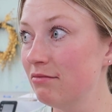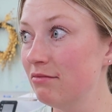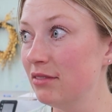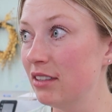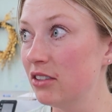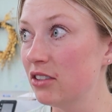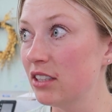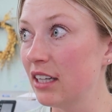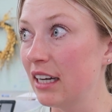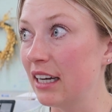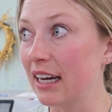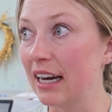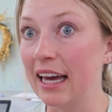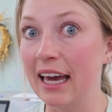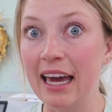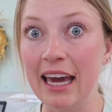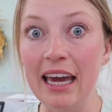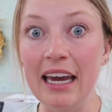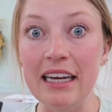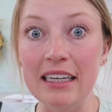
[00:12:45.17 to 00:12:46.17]
There's like a
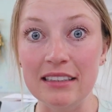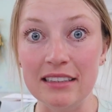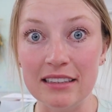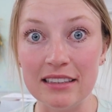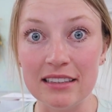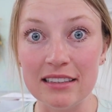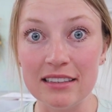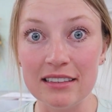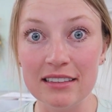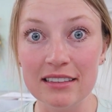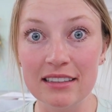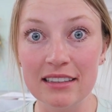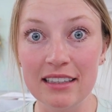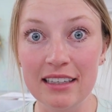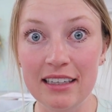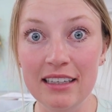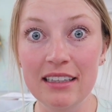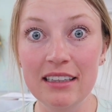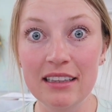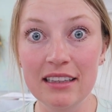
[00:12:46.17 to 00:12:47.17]
haze
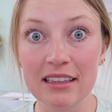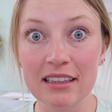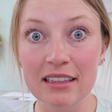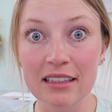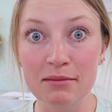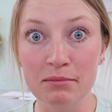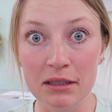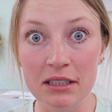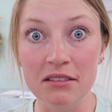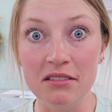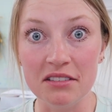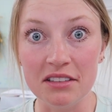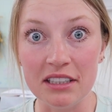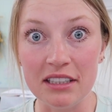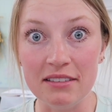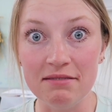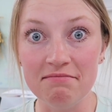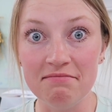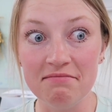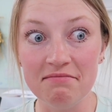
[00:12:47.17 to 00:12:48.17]
in the
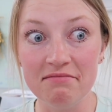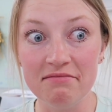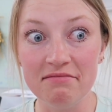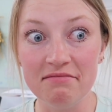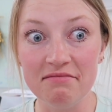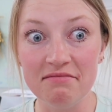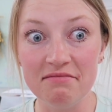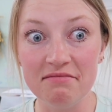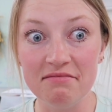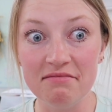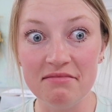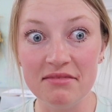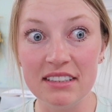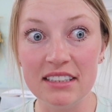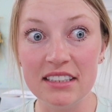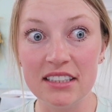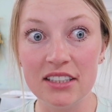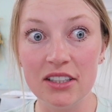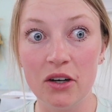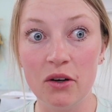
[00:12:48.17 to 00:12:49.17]
building.
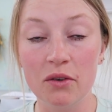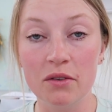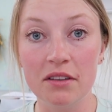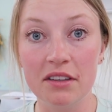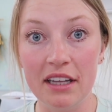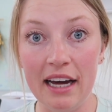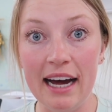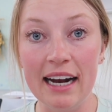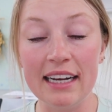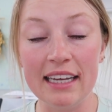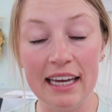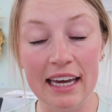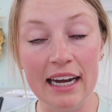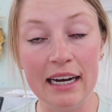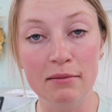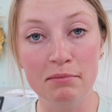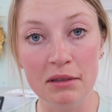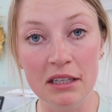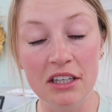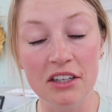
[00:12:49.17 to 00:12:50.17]
So that
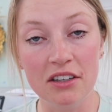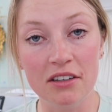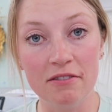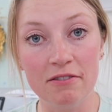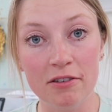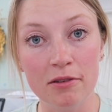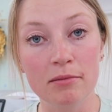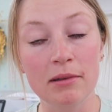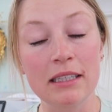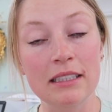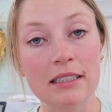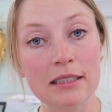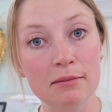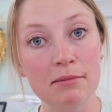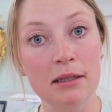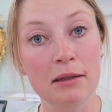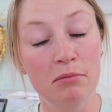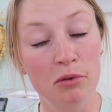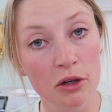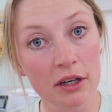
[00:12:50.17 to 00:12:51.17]
can't be good for me to
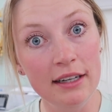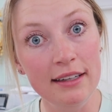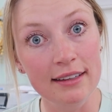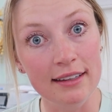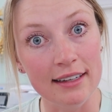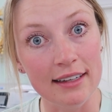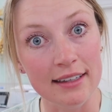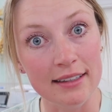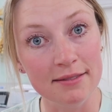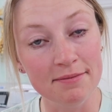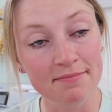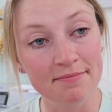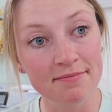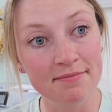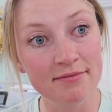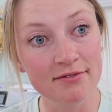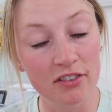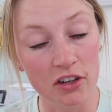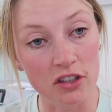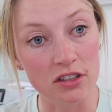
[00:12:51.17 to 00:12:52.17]
be breathing,
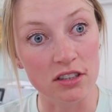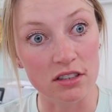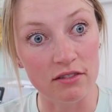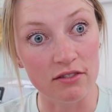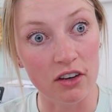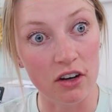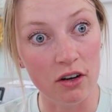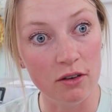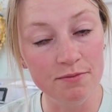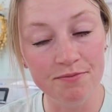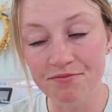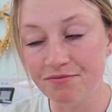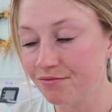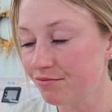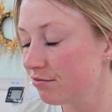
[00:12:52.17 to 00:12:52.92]
first of all.